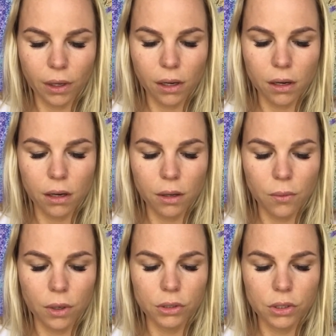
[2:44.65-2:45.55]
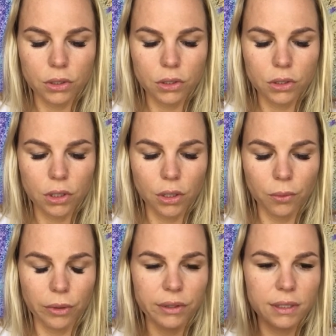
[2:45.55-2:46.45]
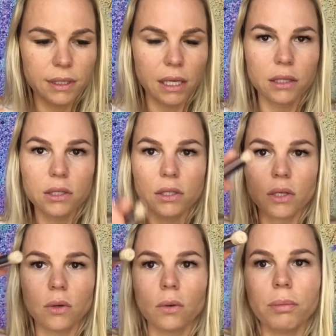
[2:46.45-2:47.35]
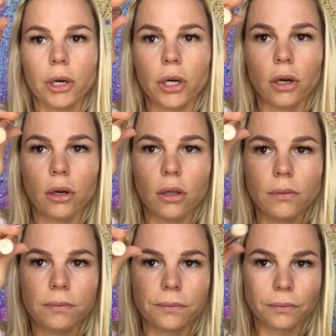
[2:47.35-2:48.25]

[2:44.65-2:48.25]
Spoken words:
I want to start with Sandstone Pearl.